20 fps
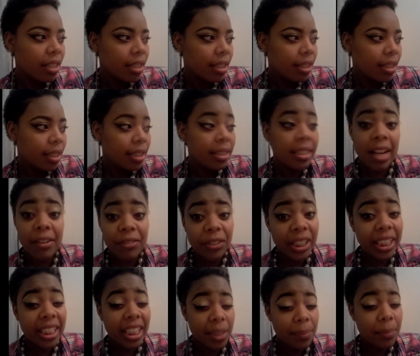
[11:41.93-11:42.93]
definitely
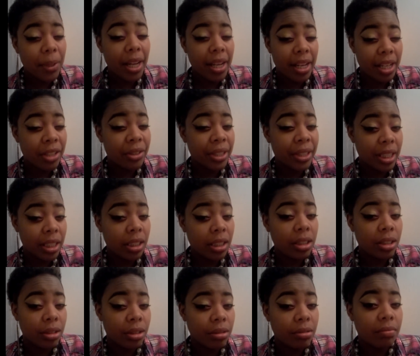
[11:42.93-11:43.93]
keep your hair greased
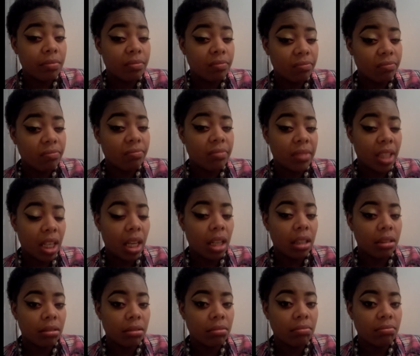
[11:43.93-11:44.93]
too. Yeah.
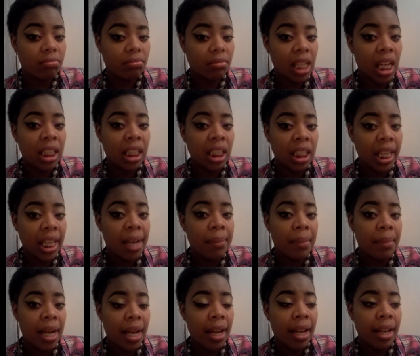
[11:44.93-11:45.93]
I look at
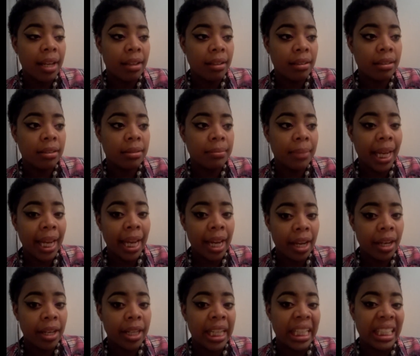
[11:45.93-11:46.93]
my um, hair
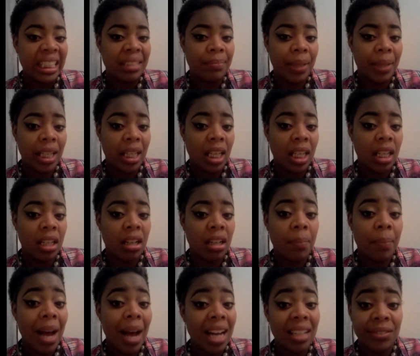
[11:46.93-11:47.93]
as being a
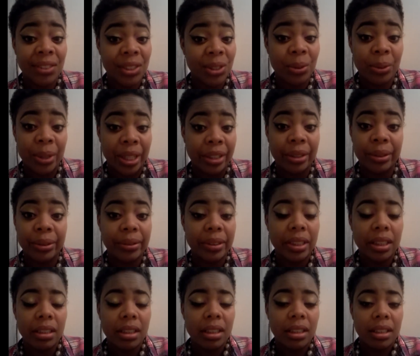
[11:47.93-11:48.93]
pot of soil.
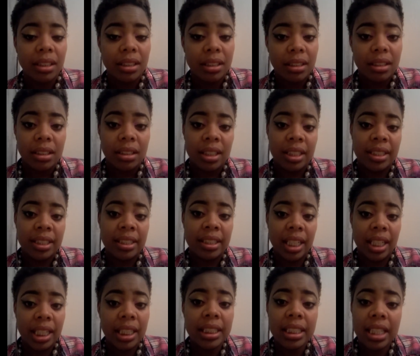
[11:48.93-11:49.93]
It's
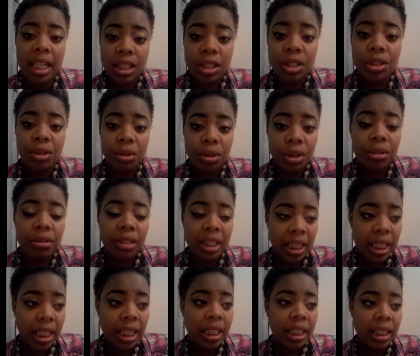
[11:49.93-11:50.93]
things that soil
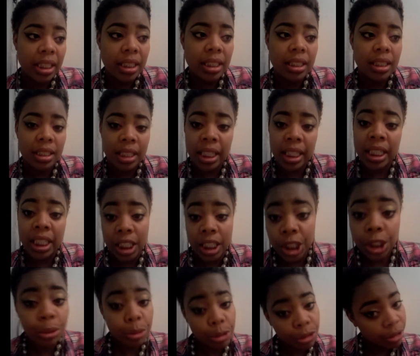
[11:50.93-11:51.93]
needs. They need
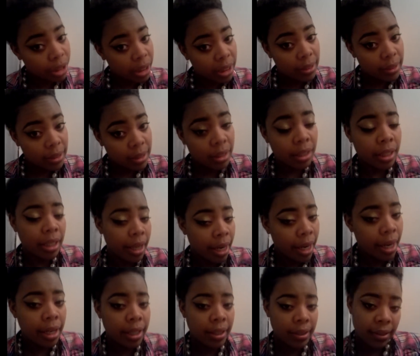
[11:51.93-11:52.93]
nutrients. So your
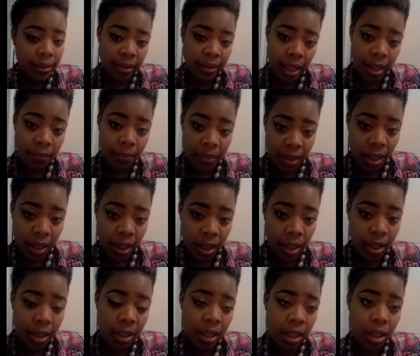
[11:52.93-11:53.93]
hair is the same thing. It
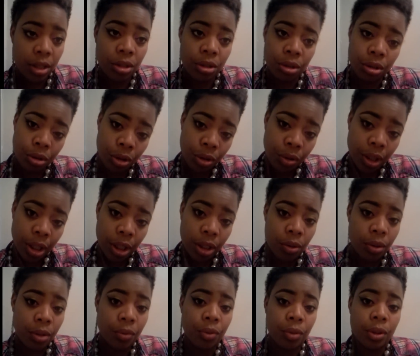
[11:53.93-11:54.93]
needs nutrients in order
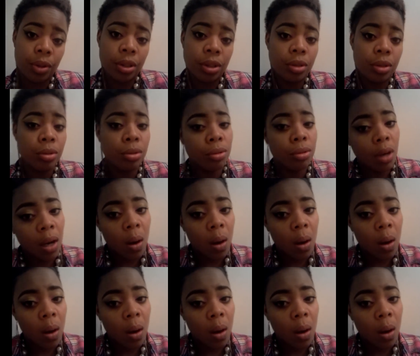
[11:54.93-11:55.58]
for it to grow.